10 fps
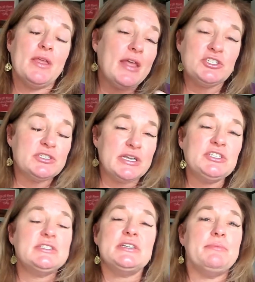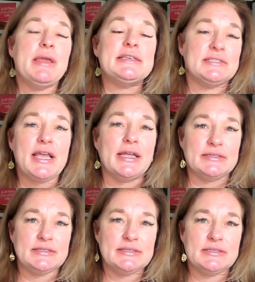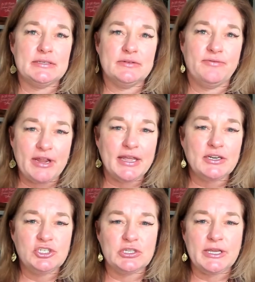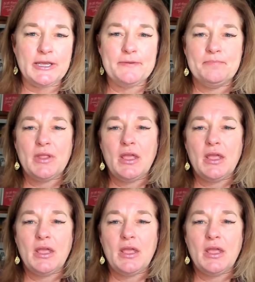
And that it just didn't make sense financially.